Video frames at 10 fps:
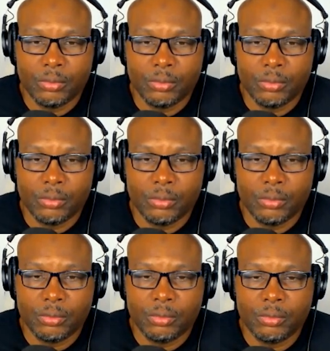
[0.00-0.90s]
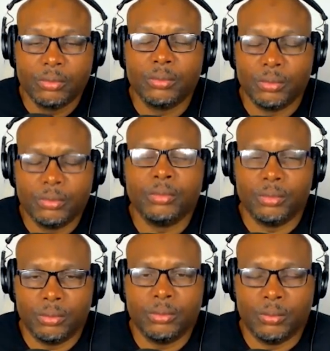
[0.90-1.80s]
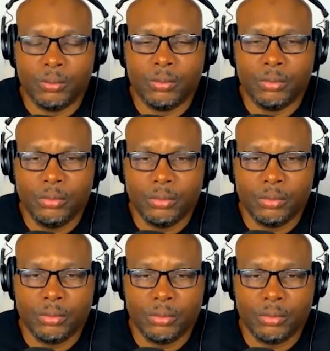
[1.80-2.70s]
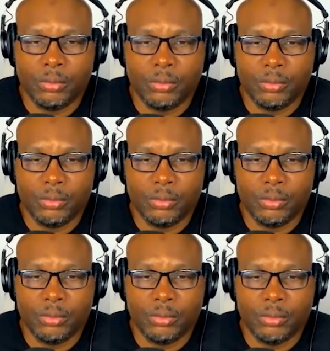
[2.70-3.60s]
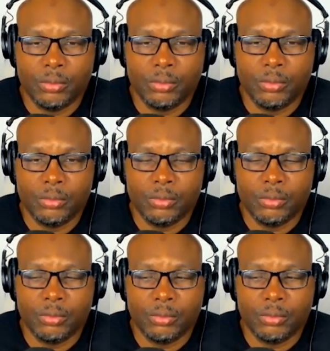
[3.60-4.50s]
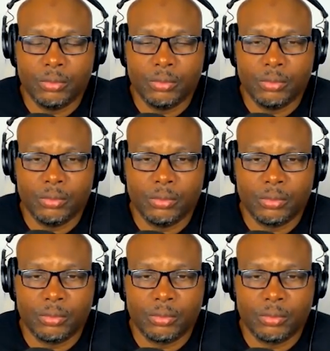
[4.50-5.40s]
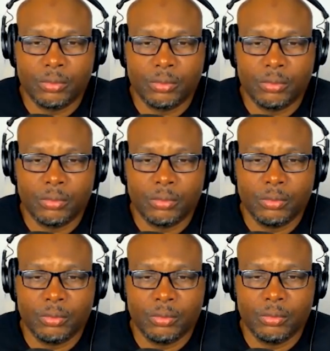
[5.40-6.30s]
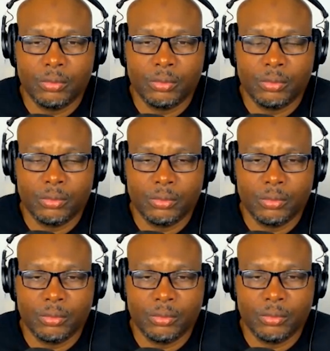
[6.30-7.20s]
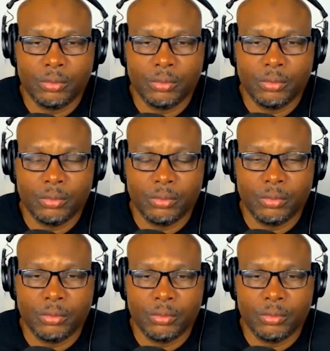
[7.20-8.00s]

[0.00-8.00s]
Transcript: [no speech]